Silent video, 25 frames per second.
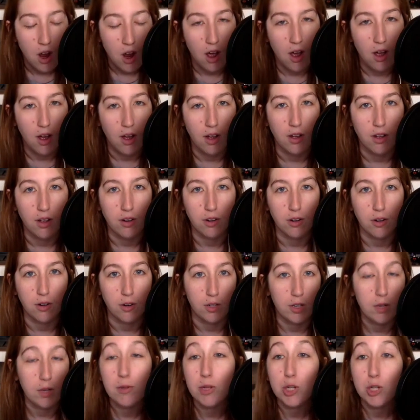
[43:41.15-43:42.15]

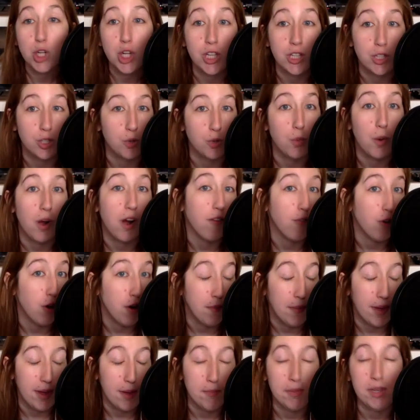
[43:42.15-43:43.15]
or commissions or whatever
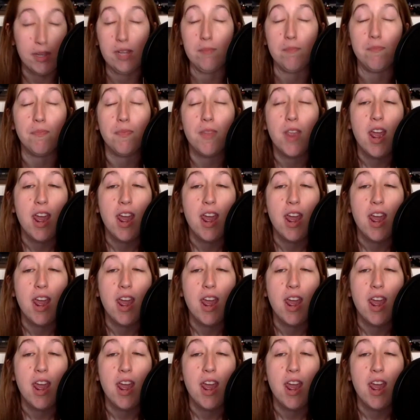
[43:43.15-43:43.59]
it may be.